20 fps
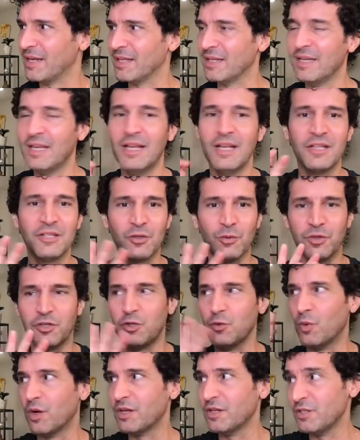And so what you
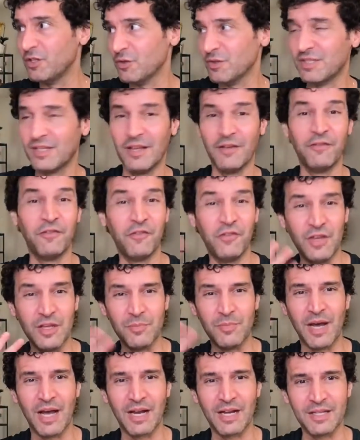want to do is give
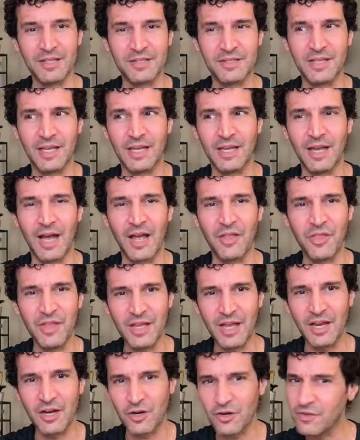feedback and say, I think
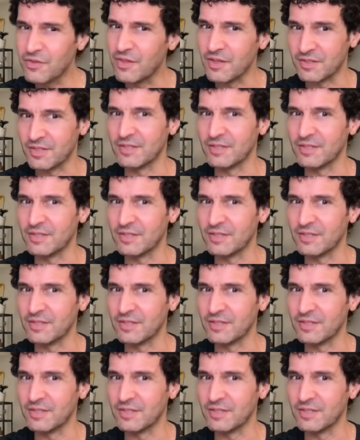I heard this.